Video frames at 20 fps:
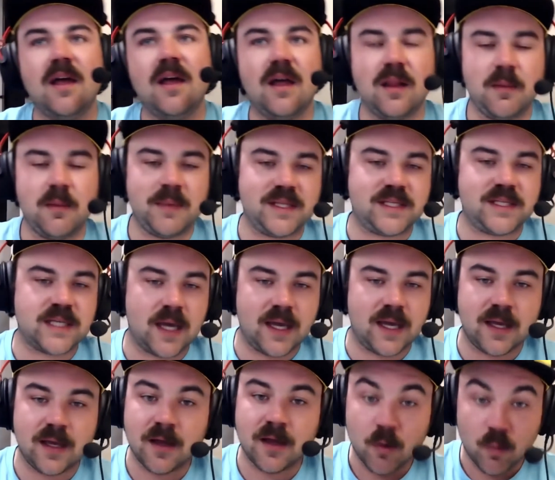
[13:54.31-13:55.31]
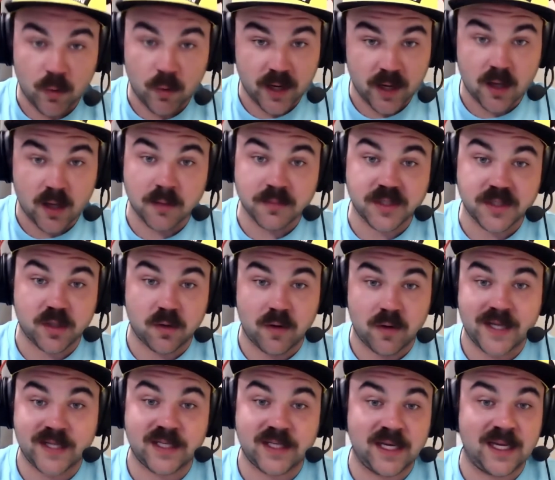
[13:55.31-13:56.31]
And let me tell you, when it comes to
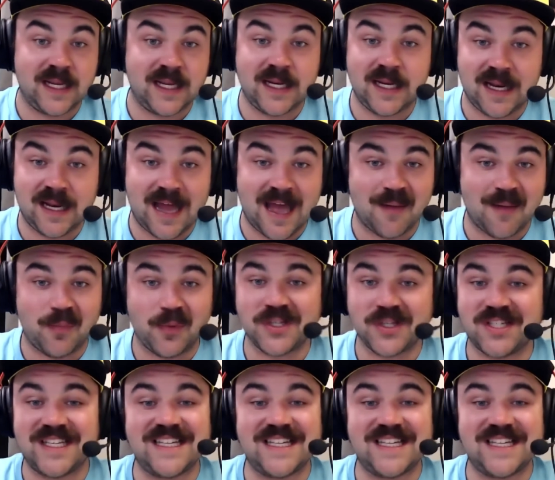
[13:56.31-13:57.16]
racing in Indianapolis,